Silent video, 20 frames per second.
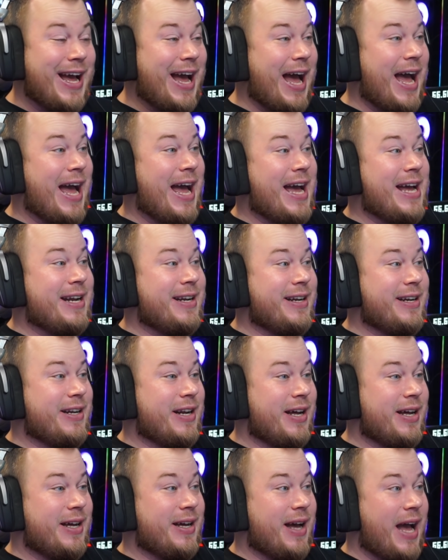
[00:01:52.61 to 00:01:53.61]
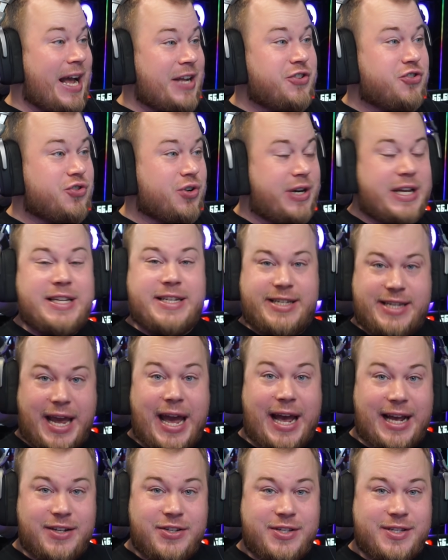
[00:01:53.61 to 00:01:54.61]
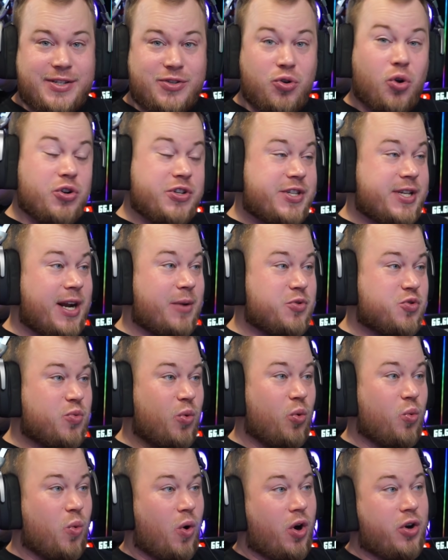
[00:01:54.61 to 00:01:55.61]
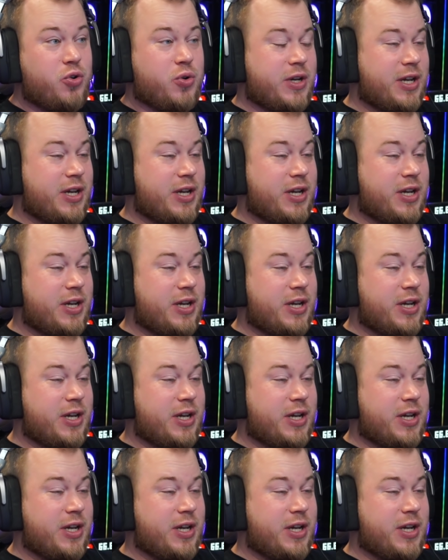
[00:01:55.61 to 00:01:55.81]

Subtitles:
And the answer is yes, your setups will work.